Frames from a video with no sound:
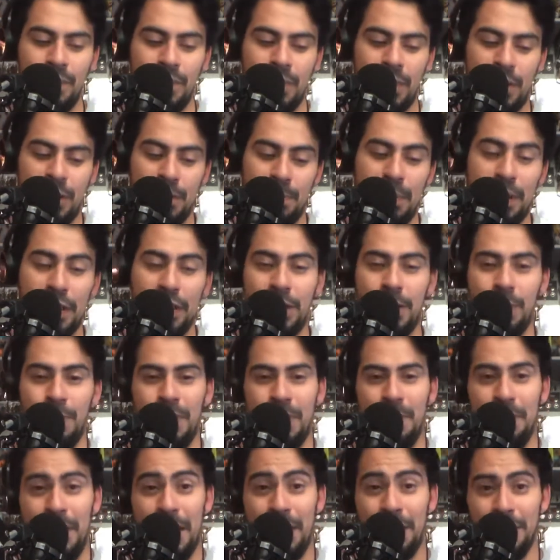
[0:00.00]
Especially
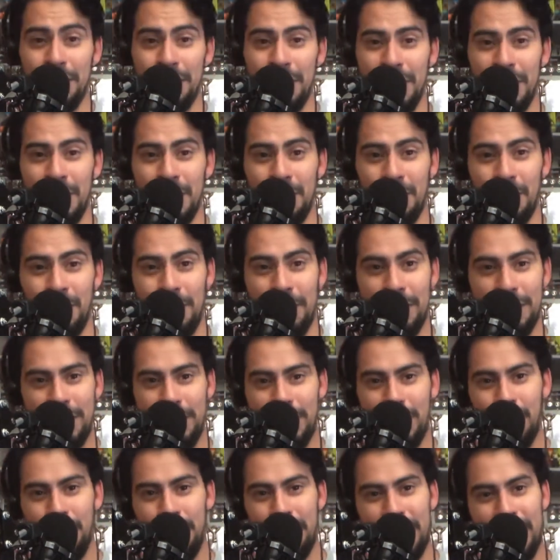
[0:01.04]
when Michael does some crazy
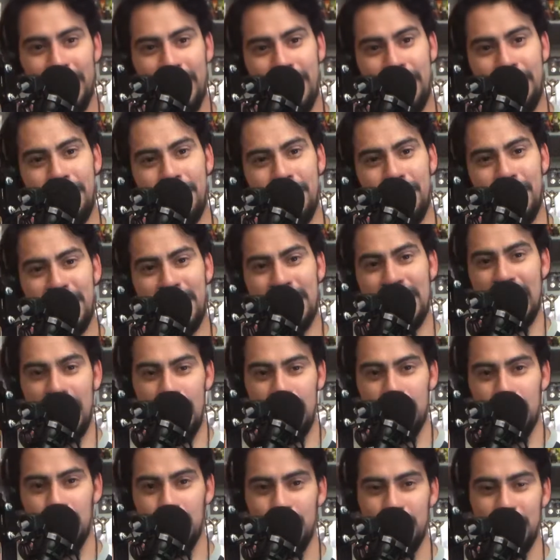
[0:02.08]
shit when he like
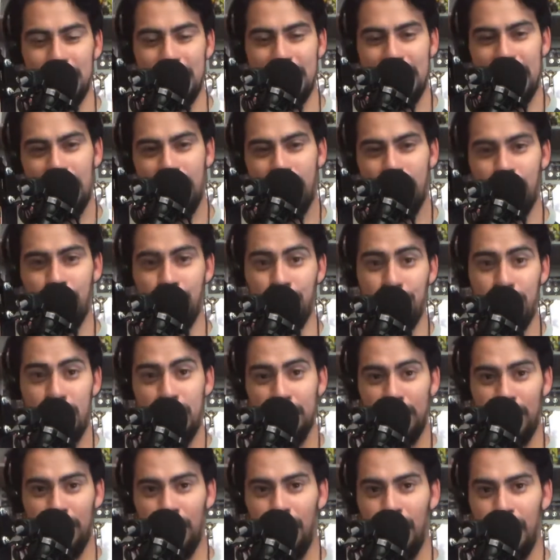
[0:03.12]
snaps someone's neck or
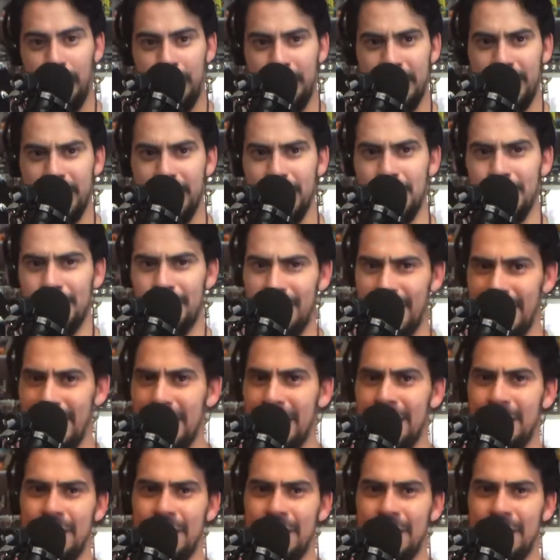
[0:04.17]
rips it off because you're like,